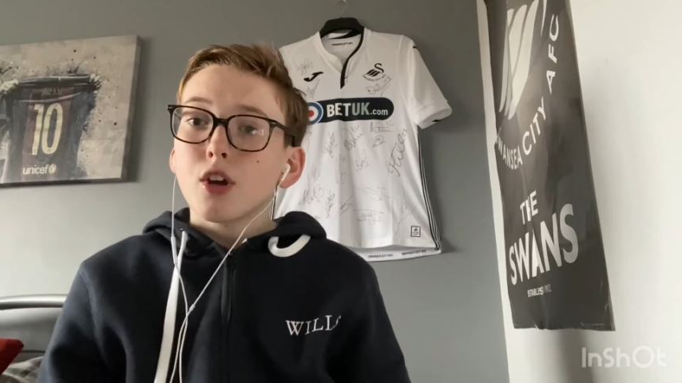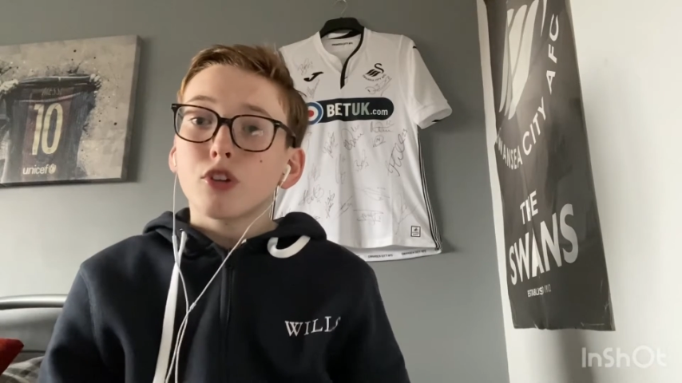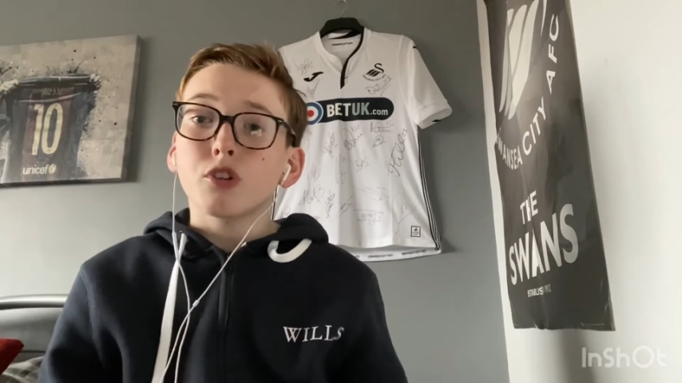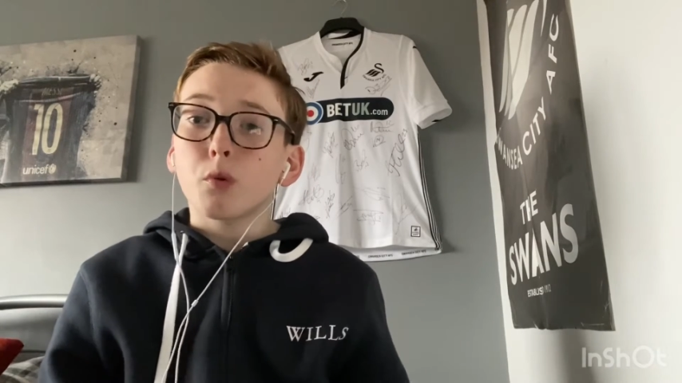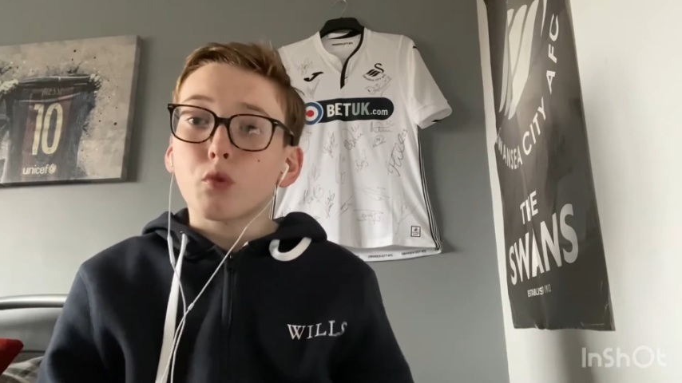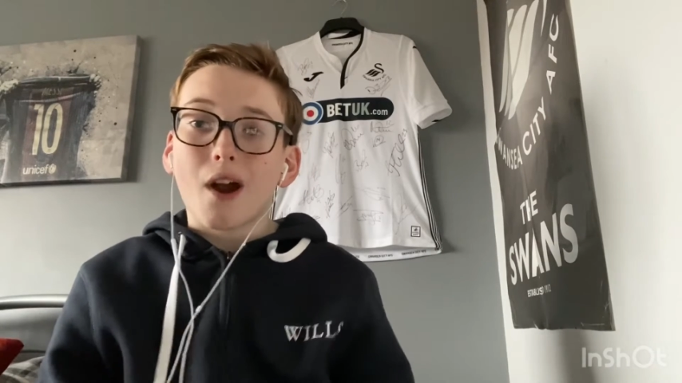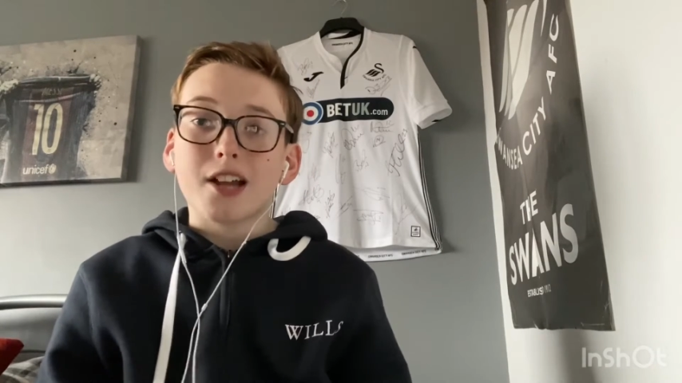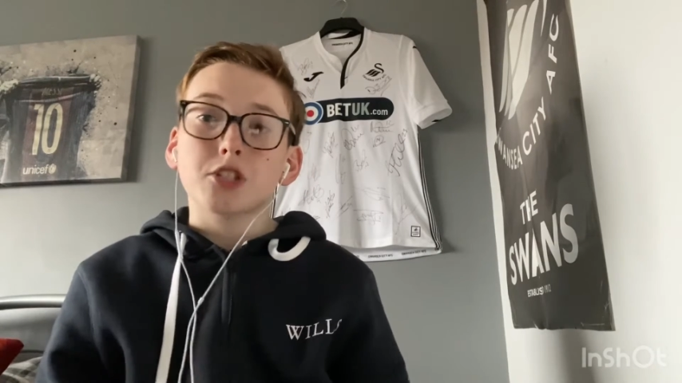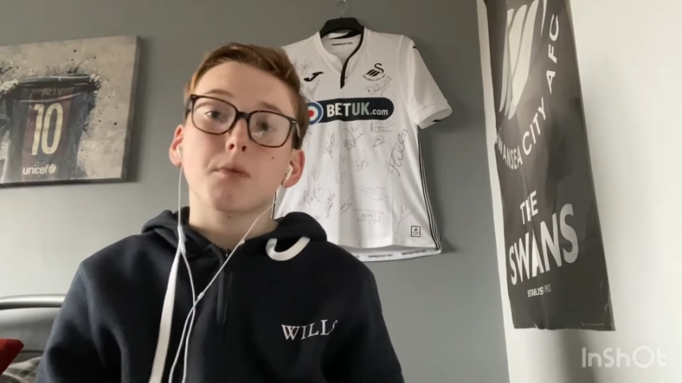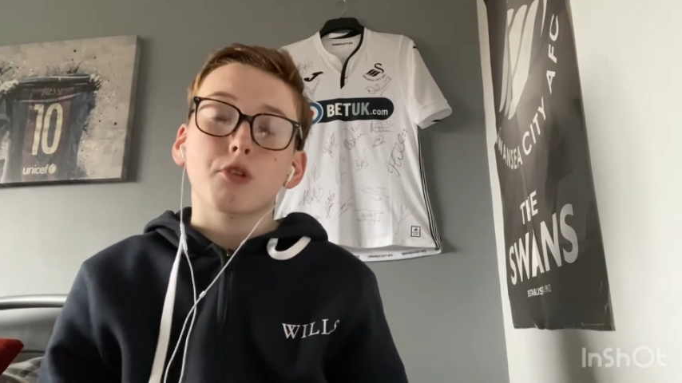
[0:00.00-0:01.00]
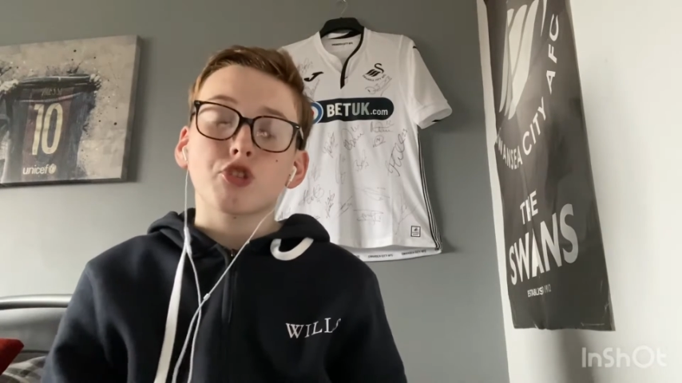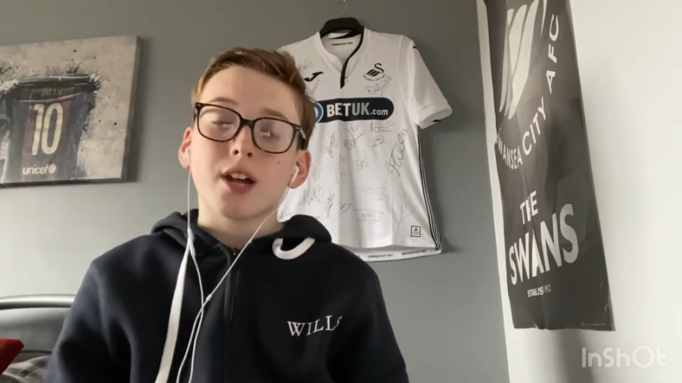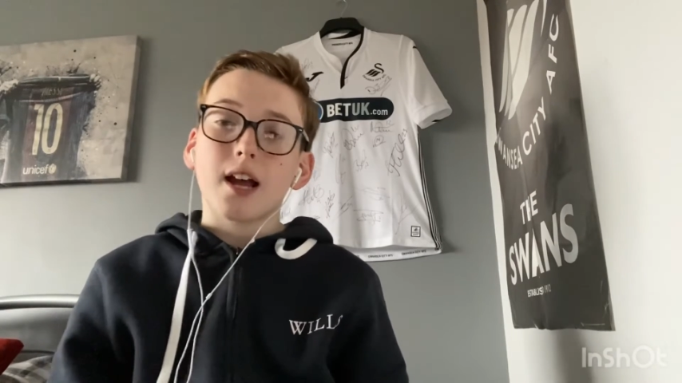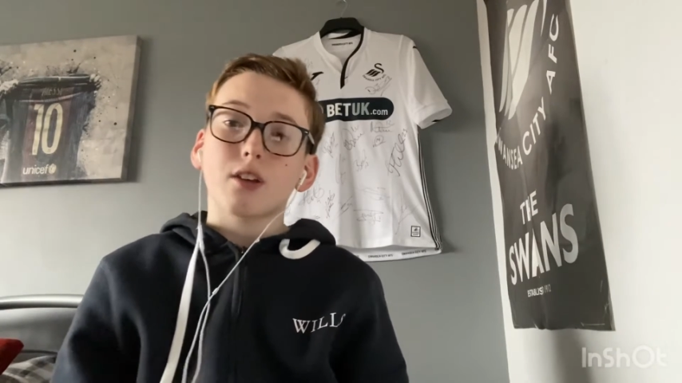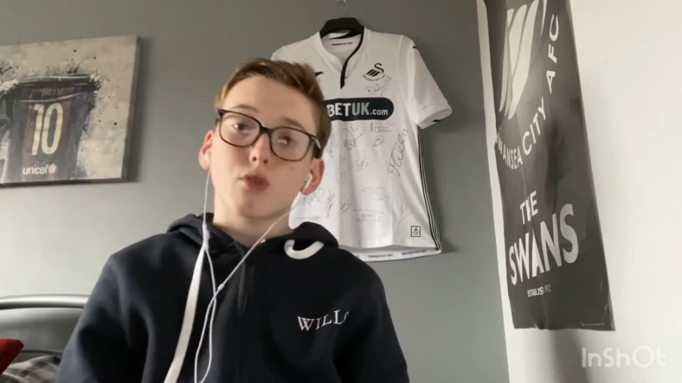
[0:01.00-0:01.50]
you know, grasp those
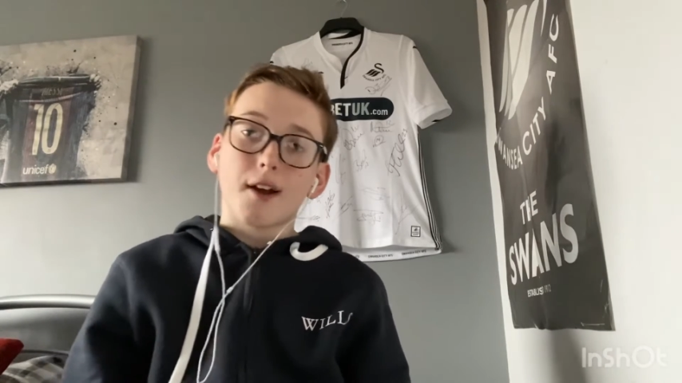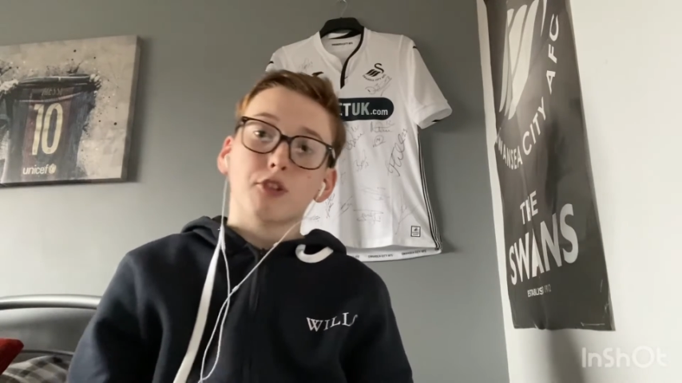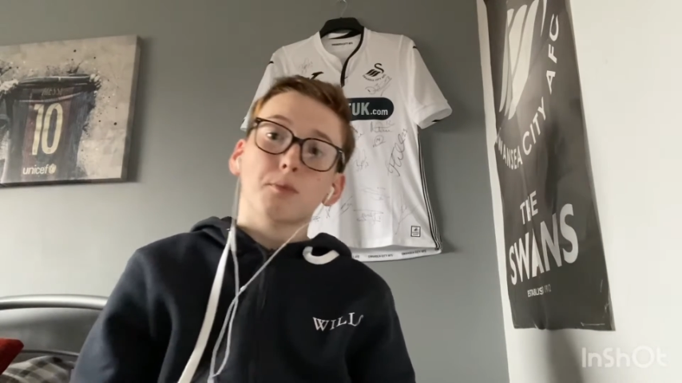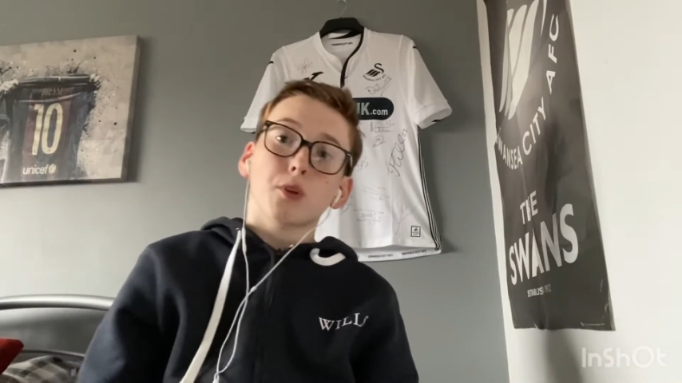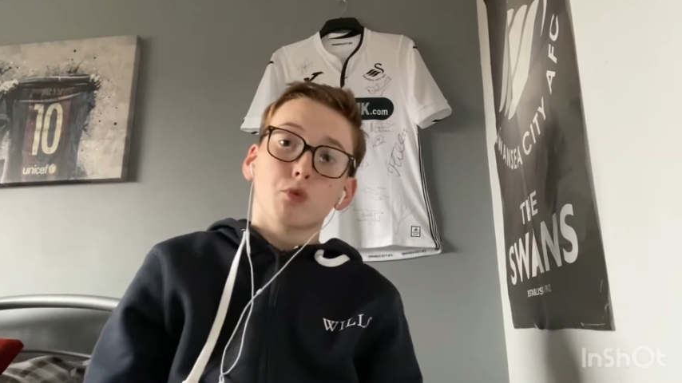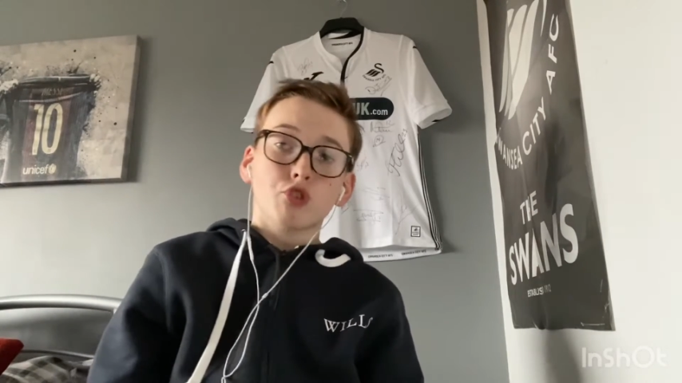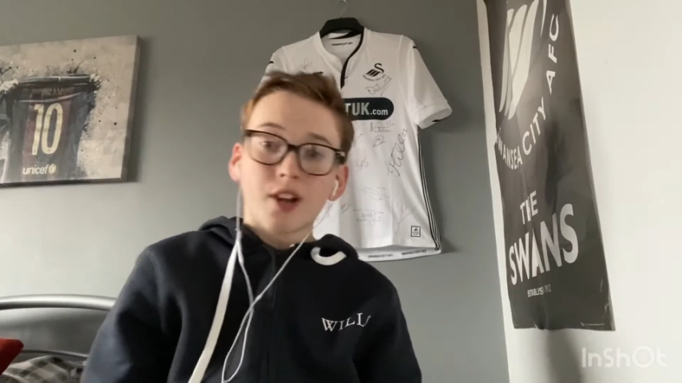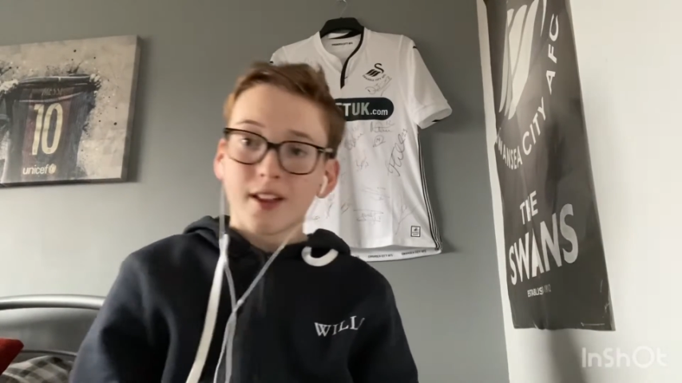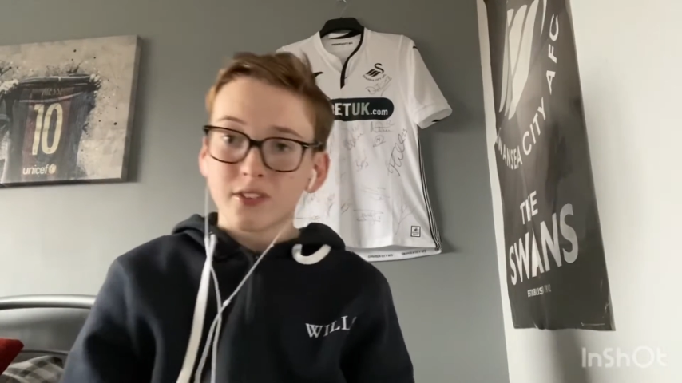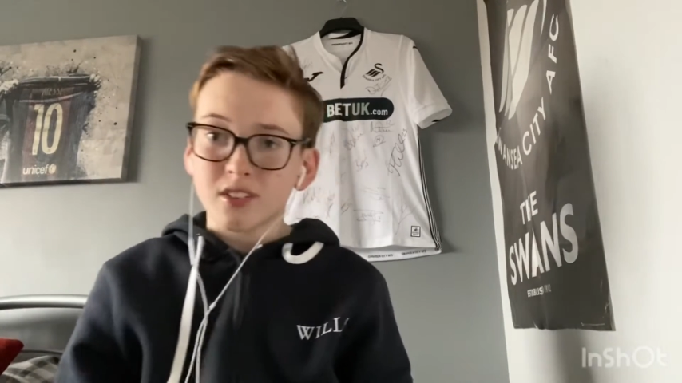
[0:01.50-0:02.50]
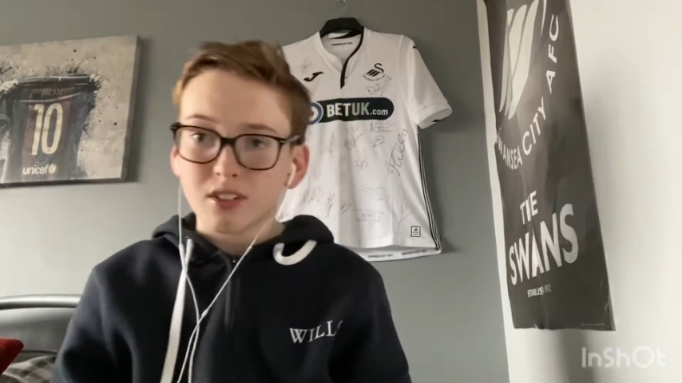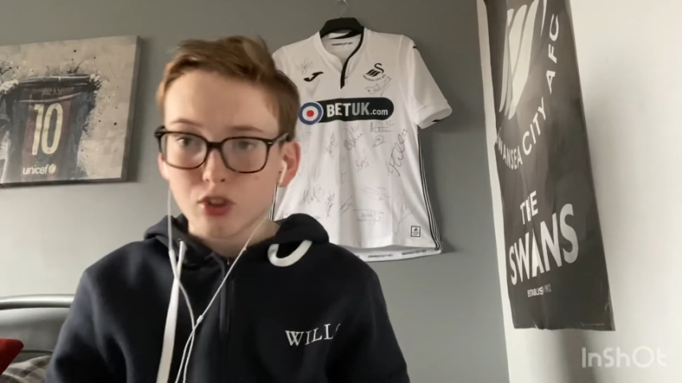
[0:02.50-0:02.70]
chances